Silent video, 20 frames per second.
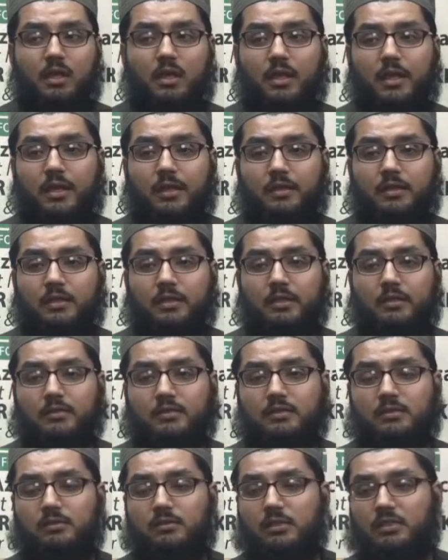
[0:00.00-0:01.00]
and
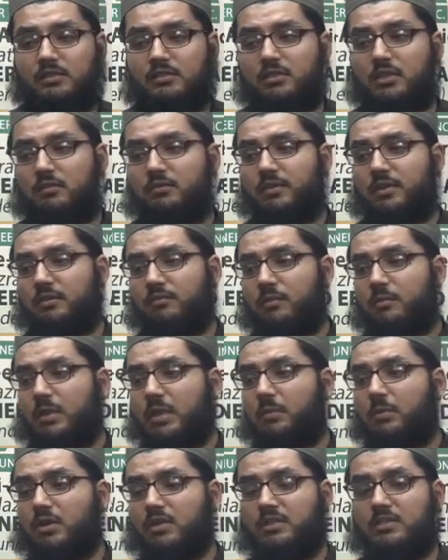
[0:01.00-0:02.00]
there's different
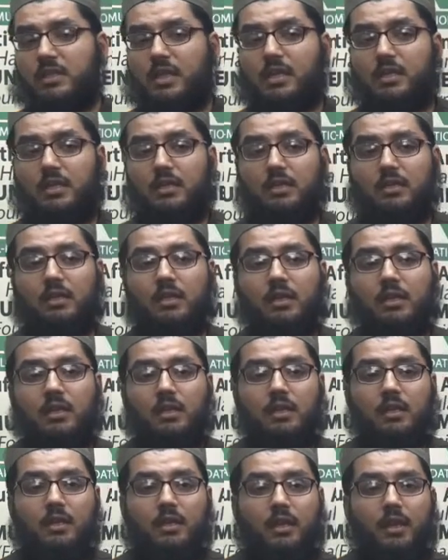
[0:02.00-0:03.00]
people are standing,
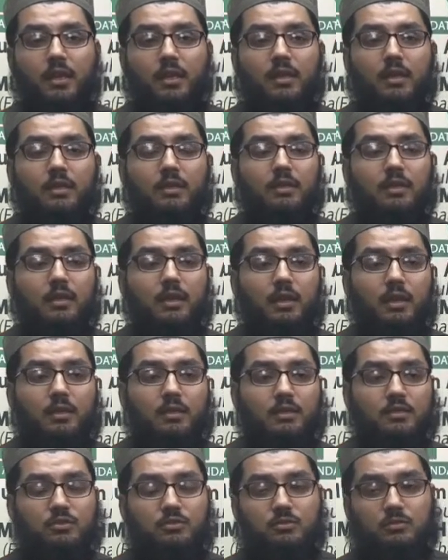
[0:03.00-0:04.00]
and
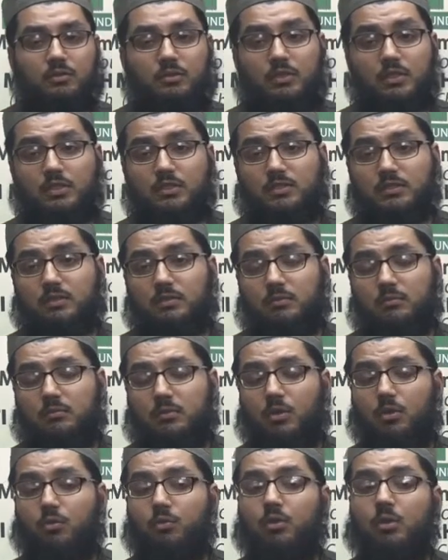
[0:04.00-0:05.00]
there's
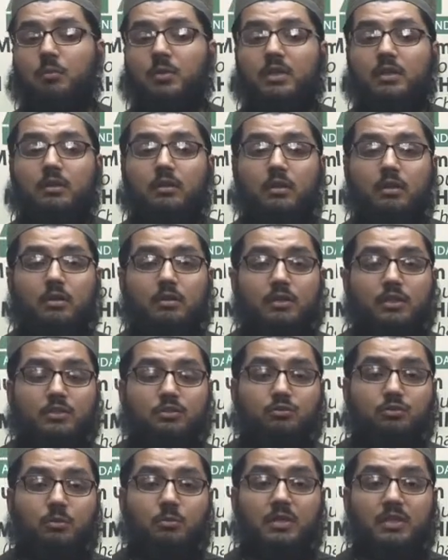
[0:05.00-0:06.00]
women,
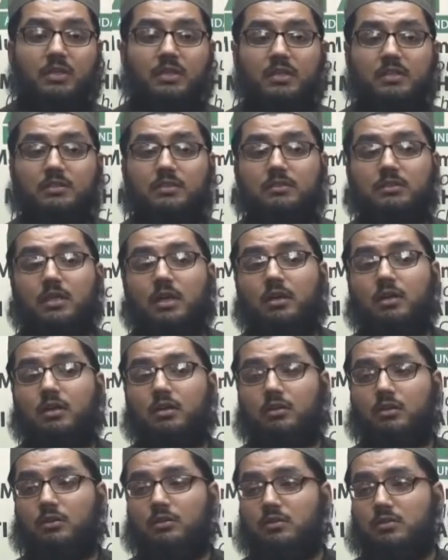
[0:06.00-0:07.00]
there's
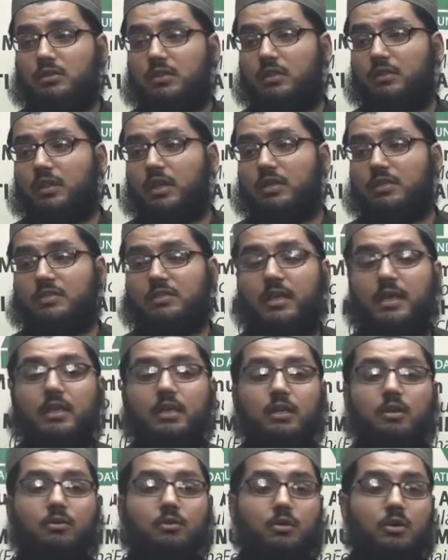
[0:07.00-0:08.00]
young girls that are
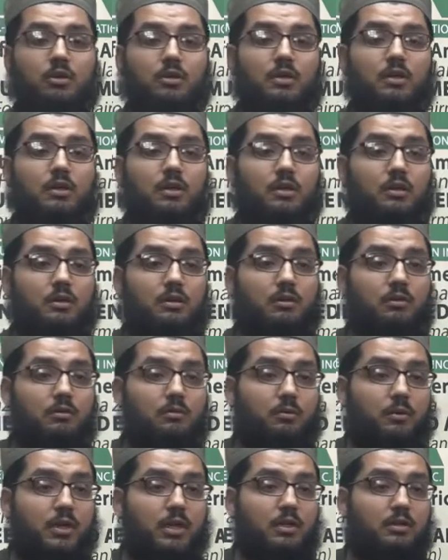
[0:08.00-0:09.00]
standing who are
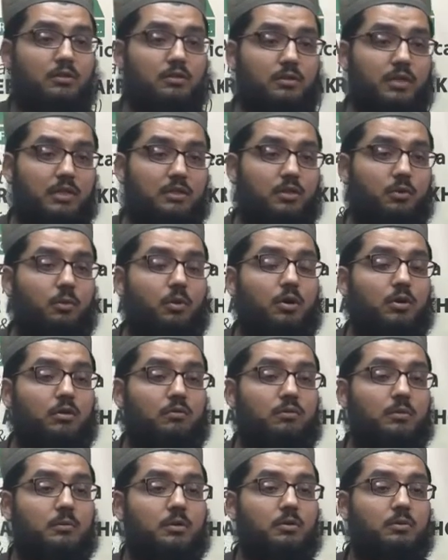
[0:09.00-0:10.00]
waiting to get the
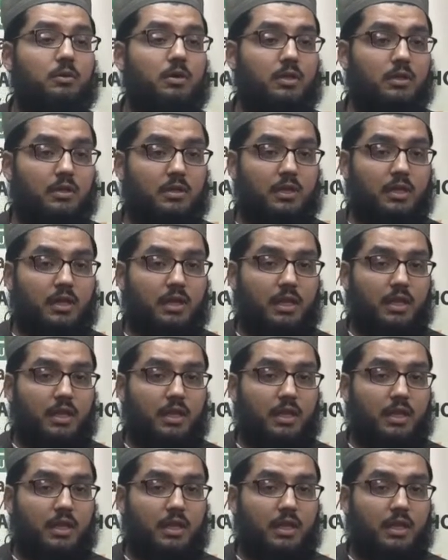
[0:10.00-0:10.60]
water from the well.